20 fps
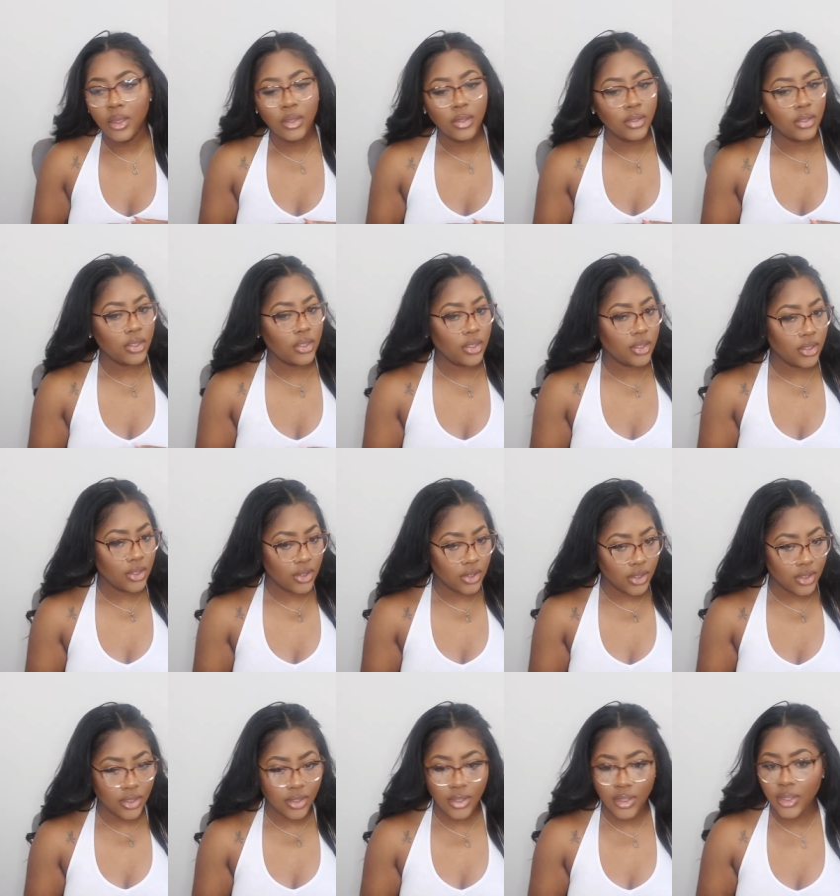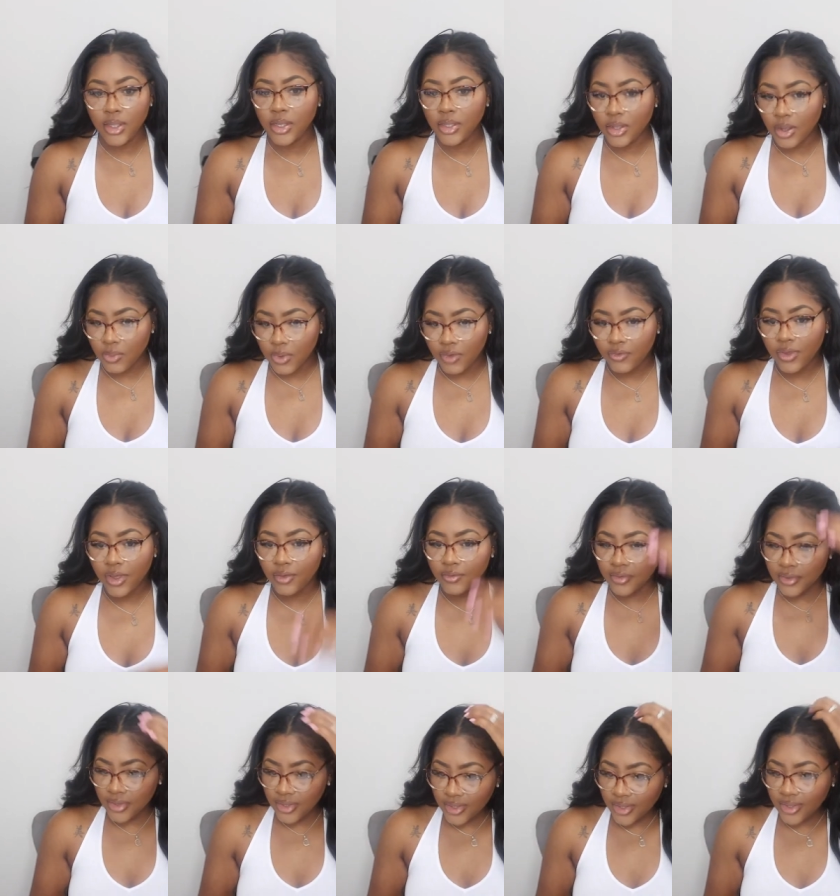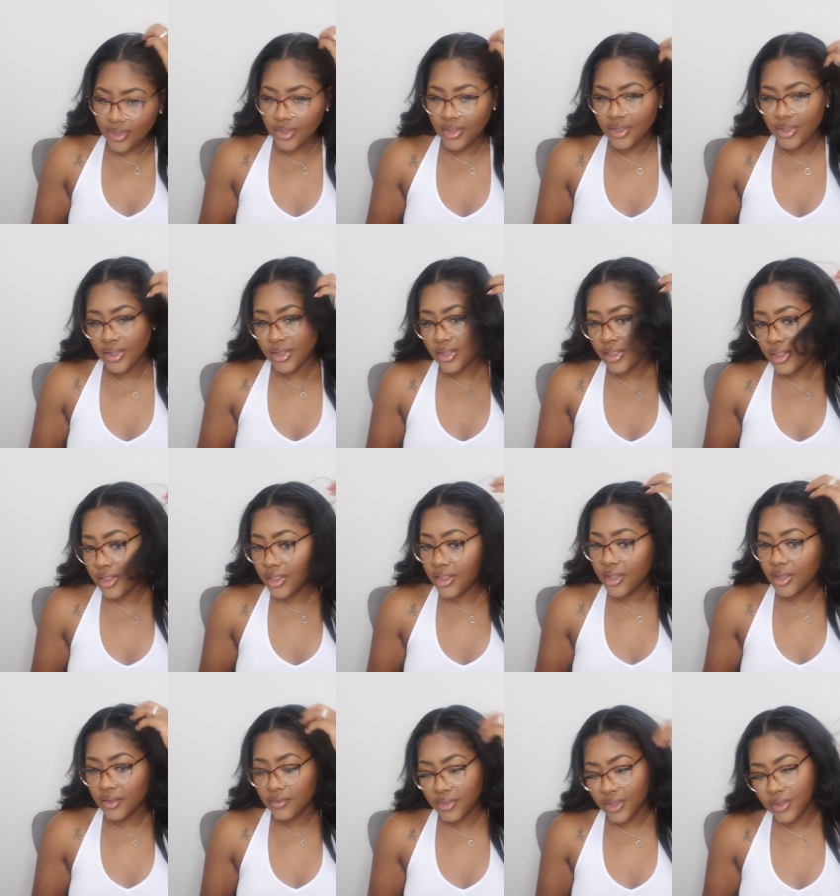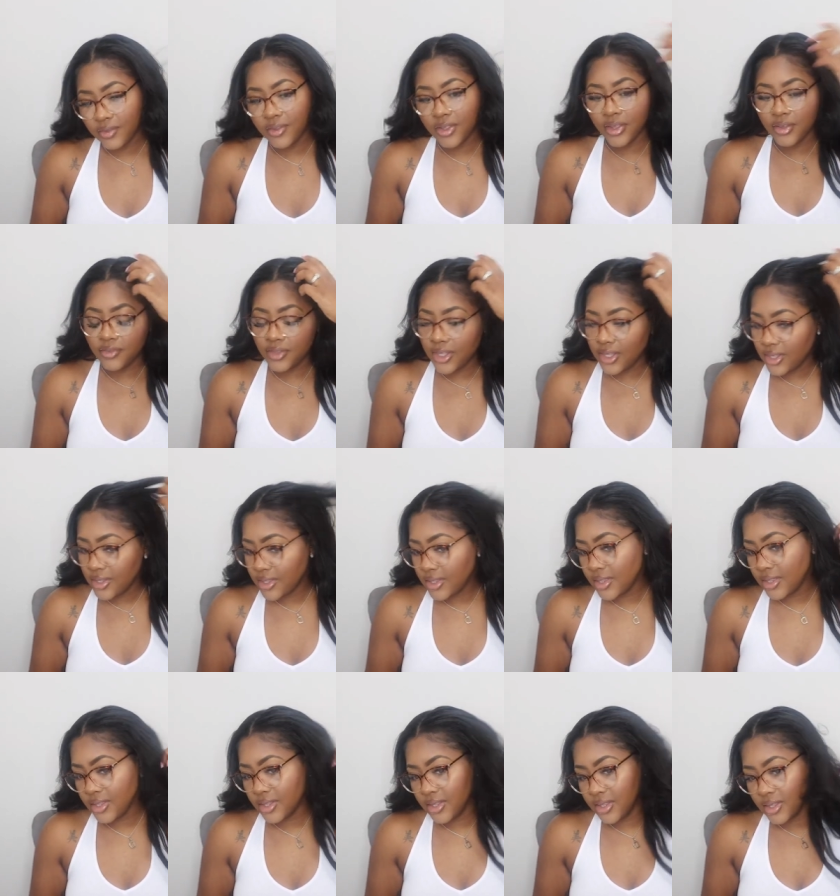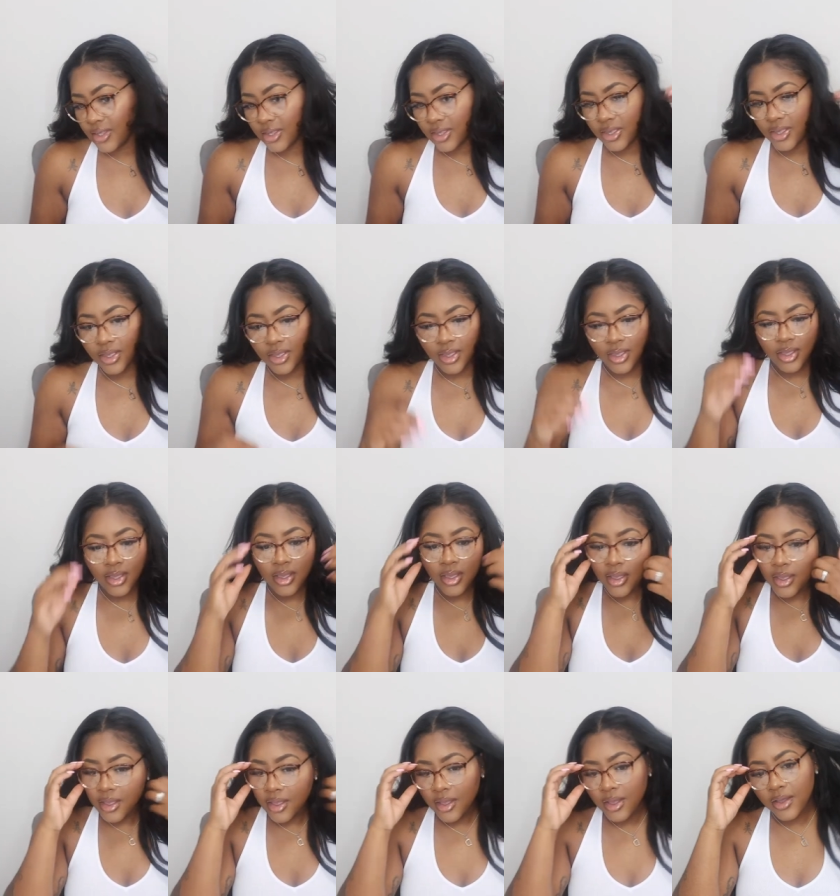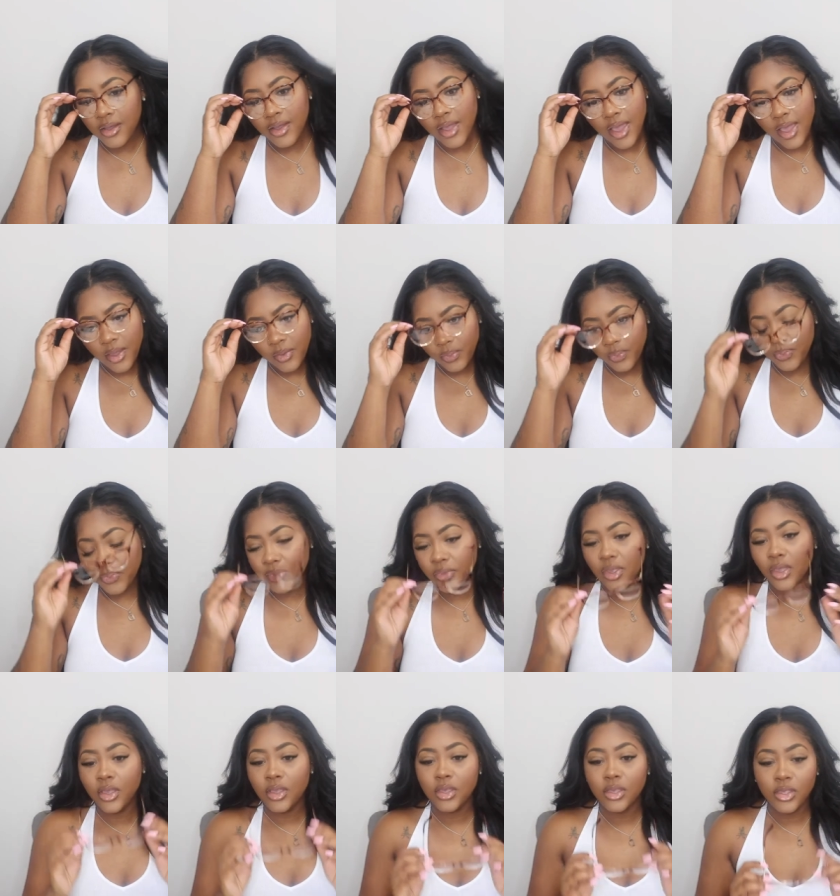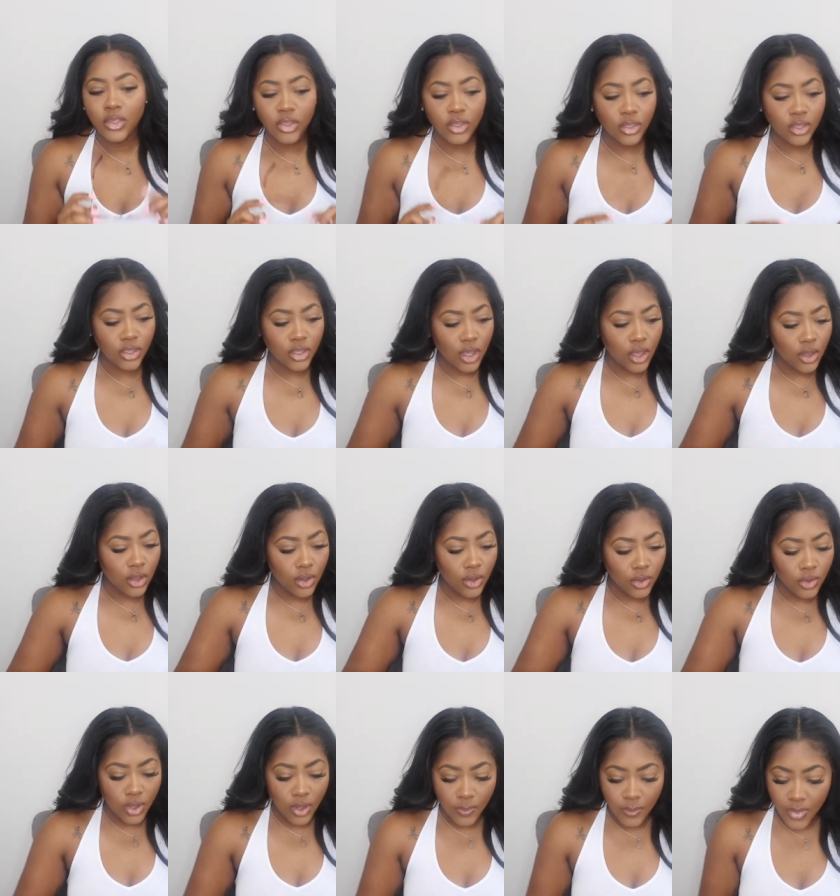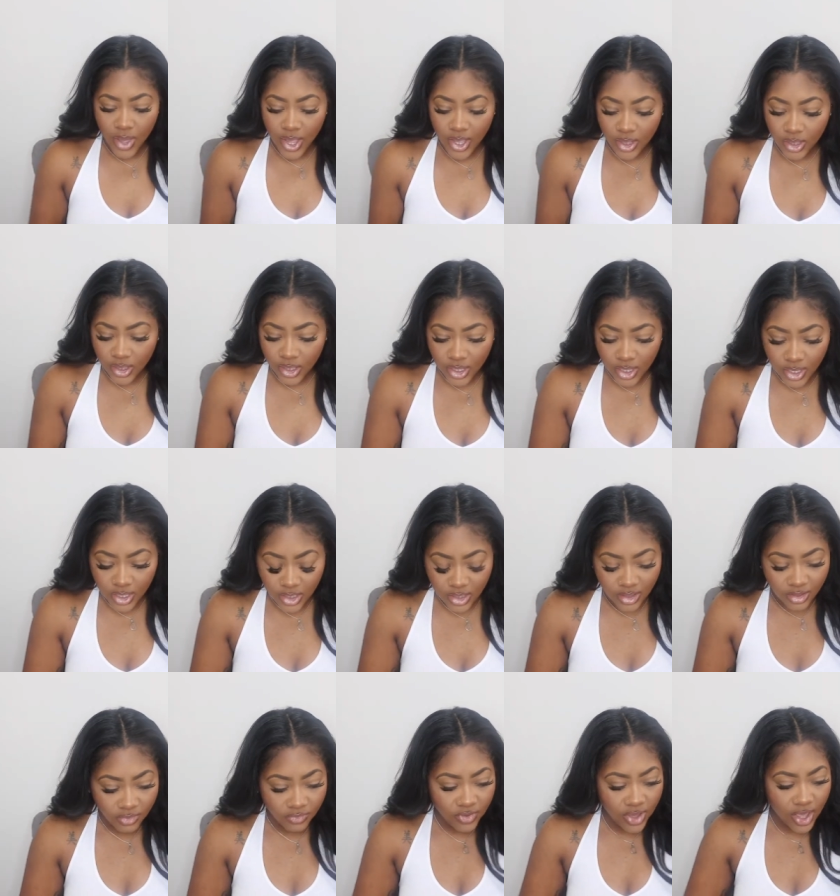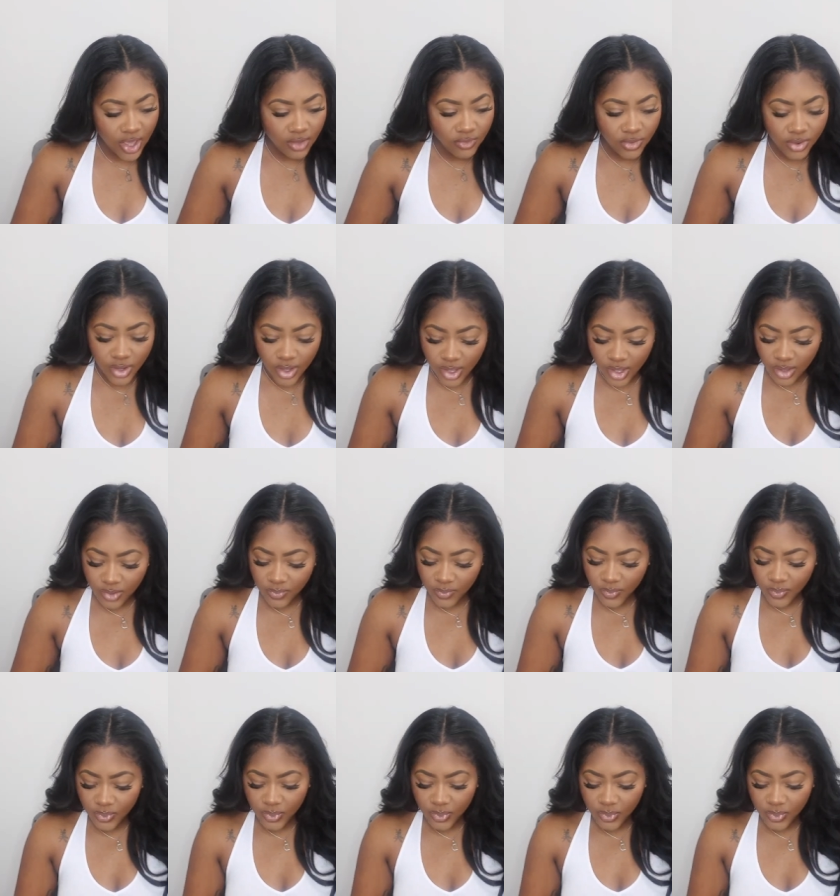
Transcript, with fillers: Seriously, these are my favorite. Love, love, love these. Okay. So my least favorite.